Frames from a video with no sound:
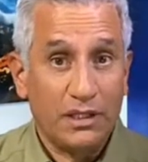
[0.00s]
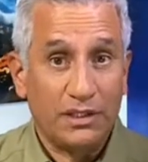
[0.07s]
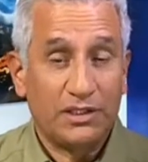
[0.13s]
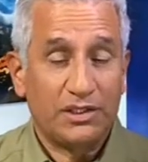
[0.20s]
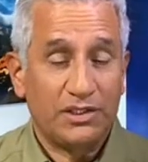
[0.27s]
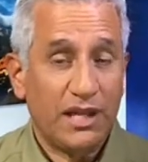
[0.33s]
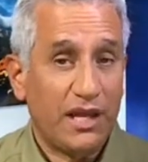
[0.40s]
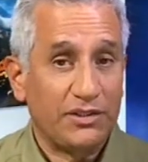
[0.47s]

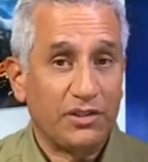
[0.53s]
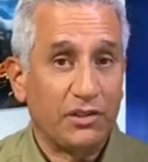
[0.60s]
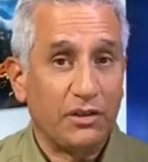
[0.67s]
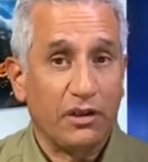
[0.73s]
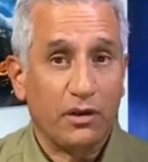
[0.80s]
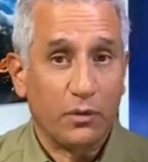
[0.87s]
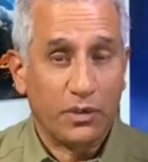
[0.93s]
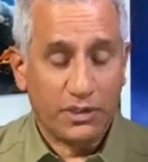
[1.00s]
This is not
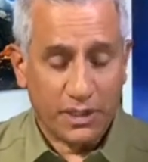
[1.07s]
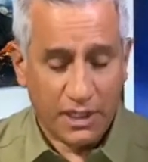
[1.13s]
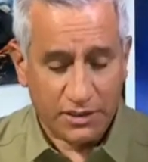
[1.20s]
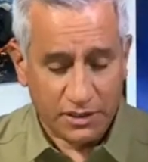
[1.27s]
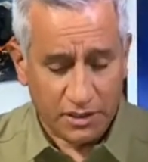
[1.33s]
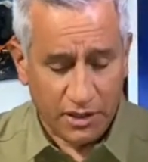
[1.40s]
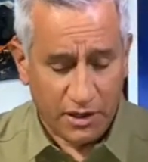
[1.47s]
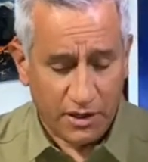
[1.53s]
certainly the worst
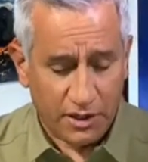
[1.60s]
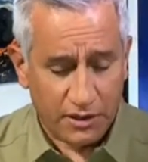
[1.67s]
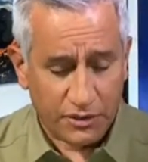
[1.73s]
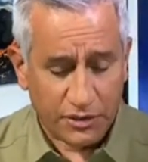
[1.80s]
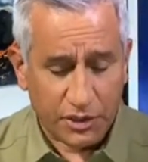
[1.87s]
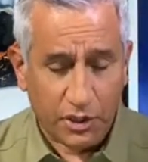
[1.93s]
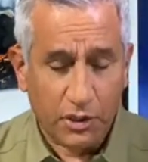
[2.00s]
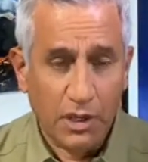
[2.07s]
case scenario.
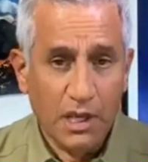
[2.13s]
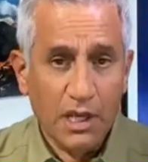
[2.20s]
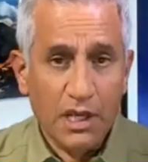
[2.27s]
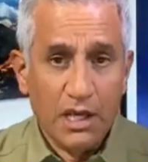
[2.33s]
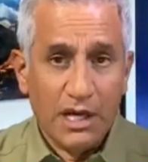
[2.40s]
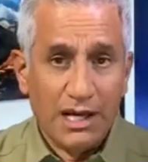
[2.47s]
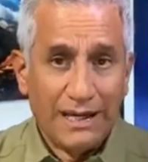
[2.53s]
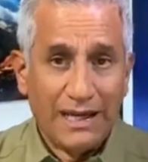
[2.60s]
So
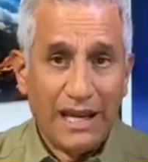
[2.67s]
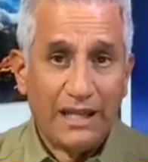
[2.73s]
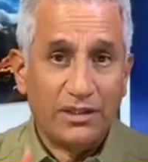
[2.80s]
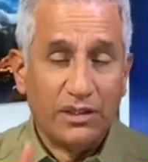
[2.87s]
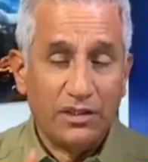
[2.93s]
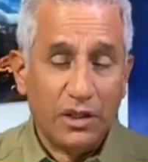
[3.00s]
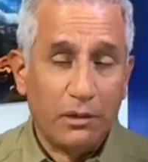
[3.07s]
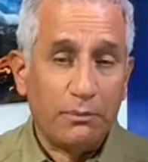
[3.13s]
again,
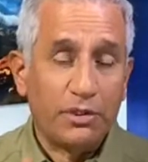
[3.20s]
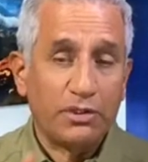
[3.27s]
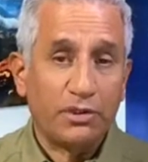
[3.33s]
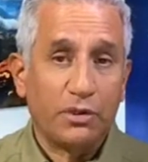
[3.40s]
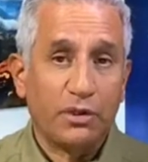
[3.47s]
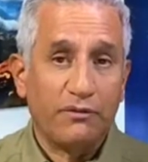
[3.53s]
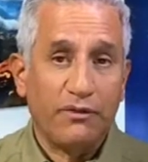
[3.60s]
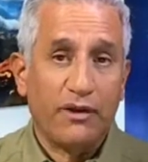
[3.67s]
the numbers are
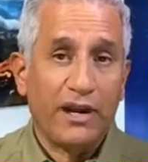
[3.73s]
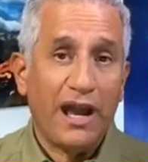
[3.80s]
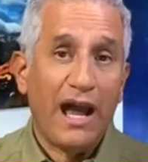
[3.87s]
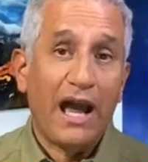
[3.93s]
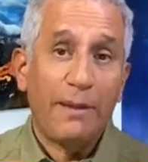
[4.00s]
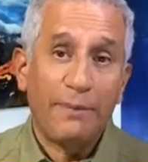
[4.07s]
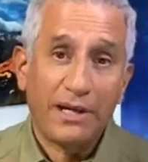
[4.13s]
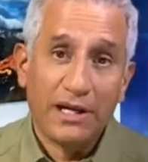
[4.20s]
going very
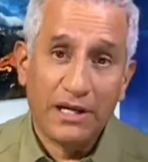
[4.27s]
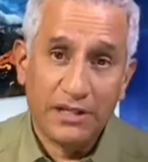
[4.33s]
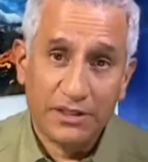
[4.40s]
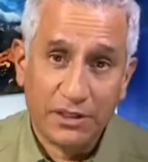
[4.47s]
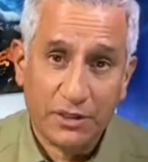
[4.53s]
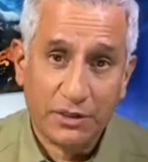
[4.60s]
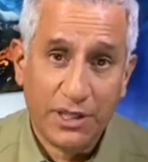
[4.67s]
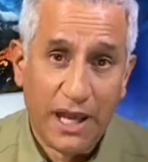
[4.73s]
high, and because
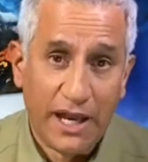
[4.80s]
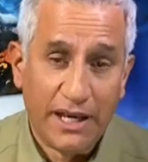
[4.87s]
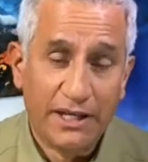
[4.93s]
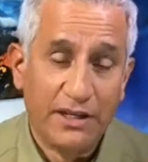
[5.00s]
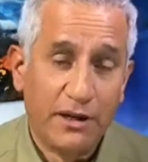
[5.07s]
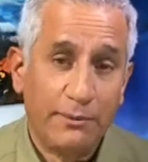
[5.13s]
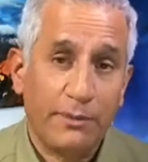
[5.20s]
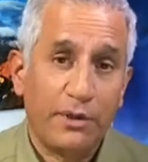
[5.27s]
of those
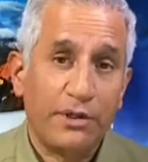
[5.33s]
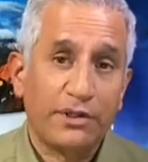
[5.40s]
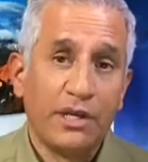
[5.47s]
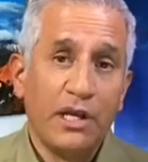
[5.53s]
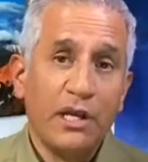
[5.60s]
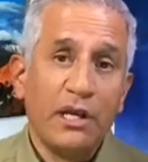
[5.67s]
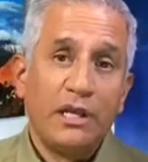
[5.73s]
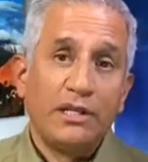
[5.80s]
high numbers,
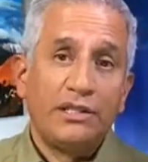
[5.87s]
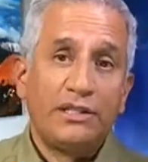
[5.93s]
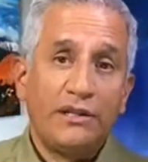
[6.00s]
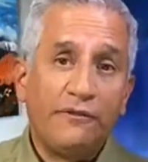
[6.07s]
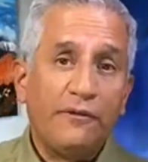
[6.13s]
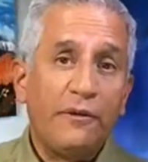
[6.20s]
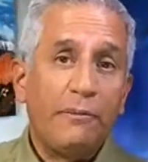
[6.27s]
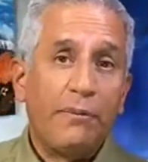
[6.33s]

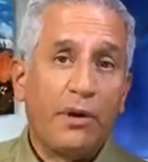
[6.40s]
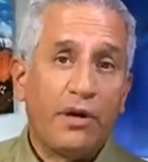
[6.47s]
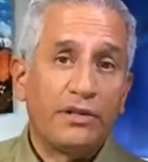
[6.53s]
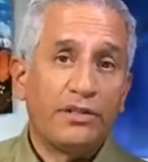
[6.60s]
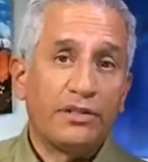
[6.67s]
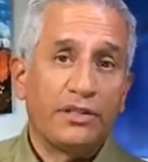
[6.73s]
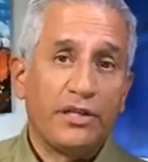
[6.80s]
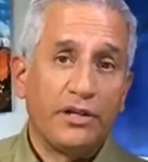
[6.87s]
different
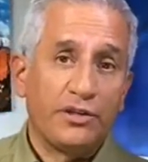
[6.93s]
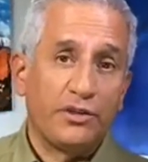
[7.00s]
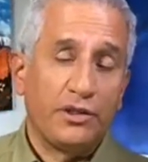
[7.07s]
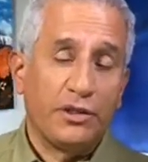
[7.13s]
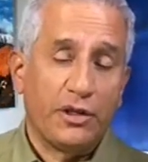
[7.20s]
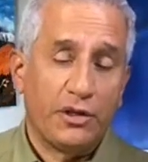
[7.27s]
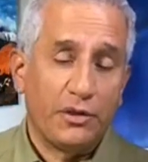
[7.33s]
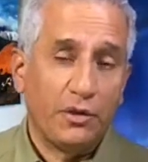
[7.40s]
parts of the
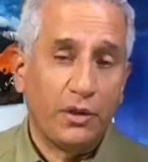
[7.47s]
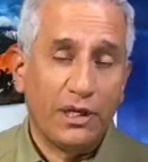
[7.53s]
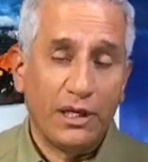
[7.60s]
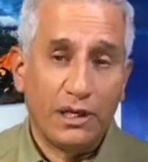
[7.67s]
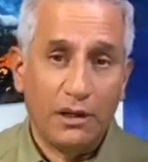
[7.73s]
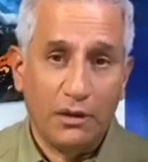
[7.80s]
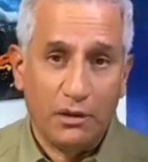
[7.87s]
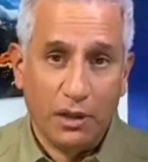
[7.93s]
country are
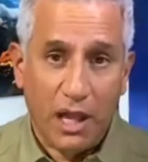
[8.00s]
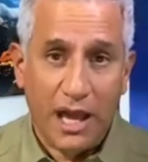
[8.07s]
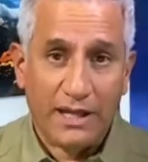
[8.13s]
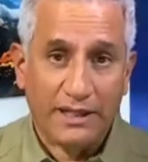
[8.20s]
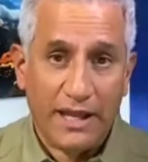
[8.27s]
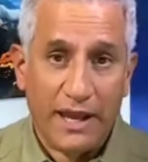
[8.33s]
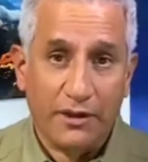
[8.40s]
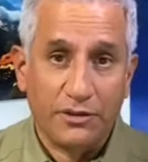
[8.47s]
doing
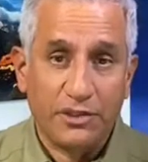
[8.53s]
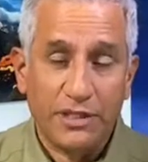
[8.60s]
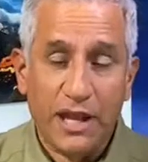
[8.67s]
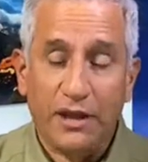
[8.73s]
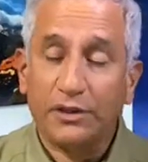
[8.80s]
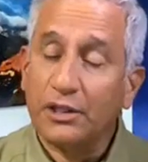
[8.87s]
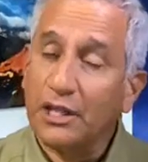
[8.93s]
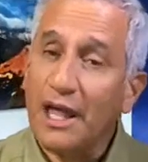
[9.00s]
lockdowns.
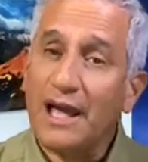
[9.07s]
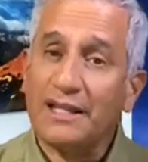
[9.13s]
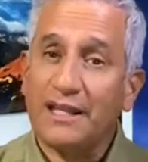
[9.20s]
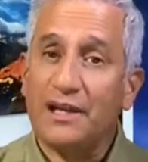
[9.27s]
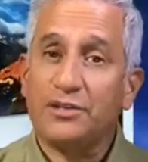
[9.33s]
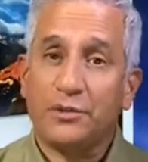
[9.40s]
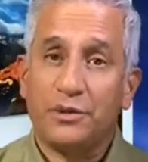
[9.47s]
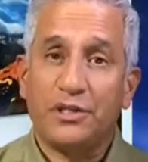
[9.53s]
Now, the
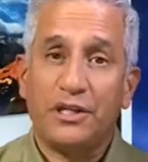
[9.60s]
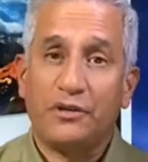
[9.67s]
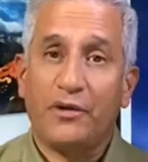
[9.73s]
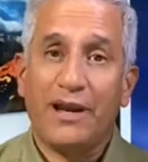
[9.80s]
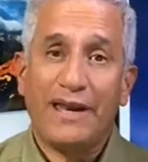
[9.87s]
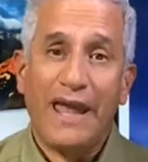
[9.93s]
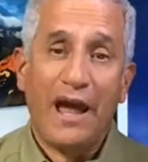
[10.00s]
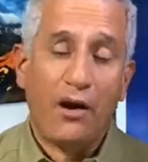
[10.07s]
lockdowns we're seeing
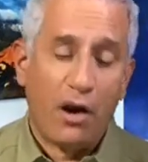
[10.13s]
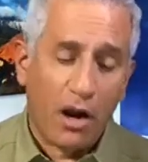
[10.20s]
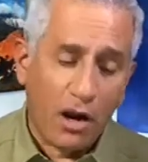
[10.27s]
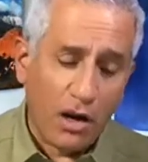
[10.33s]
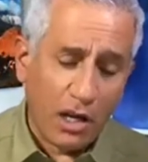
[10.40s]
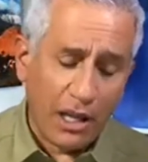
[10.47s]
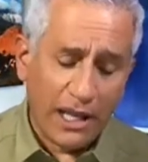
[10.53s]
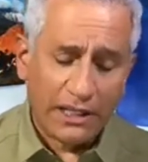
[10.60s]
right now
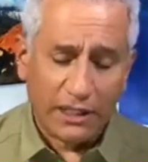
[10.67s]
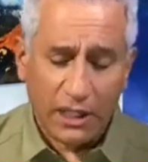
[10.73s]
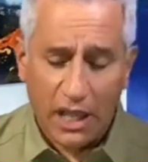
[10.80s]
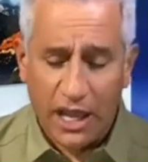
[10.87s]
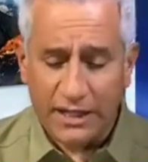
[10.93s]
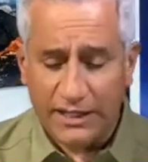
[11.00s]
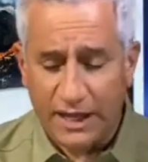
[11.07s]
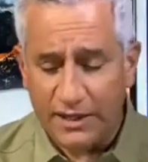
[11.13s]
aren't like the
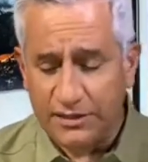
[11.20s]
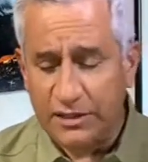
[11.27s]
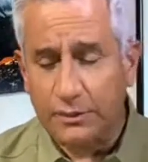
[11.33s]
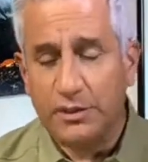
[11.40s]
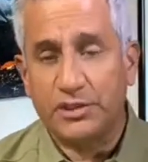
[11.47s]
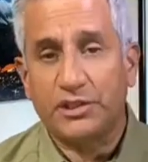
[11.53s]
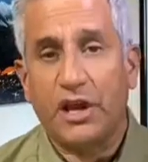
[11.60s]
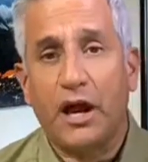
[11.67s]
lockdowns that
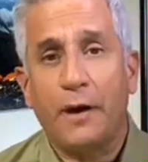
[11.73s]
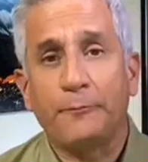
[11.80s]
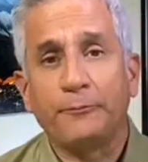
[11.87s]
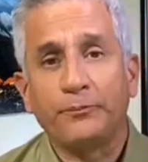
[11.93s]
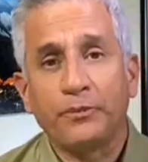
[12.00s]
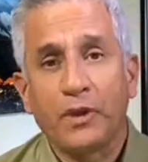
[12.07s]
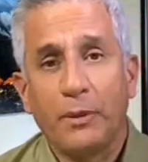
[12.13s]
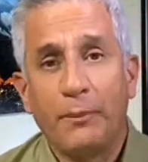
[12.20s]
we saw
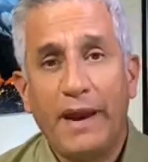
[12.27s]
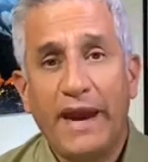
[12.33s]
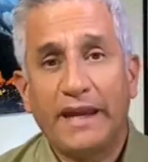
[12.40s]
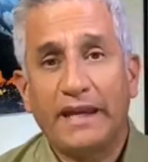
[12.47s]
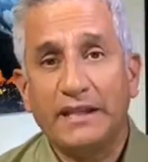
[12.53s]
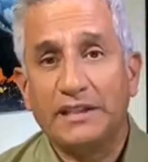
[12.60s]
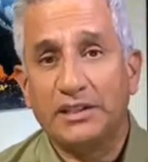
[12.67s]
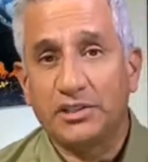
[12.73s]

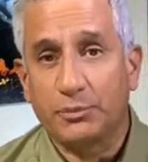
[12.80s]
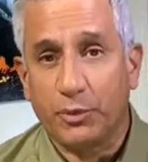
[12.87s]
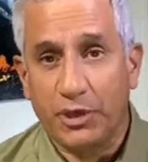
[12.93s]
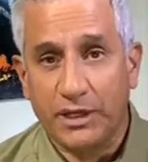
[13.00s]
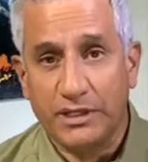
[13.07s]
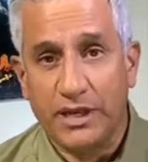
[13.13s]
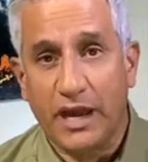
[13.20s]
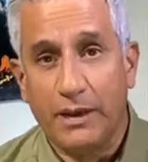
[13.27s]
back in the
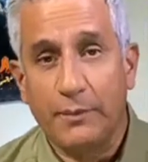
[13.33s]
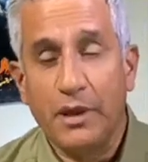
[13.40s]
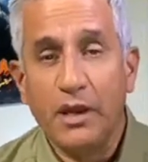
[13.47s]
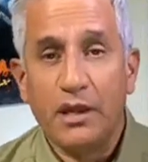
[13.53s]
springtime.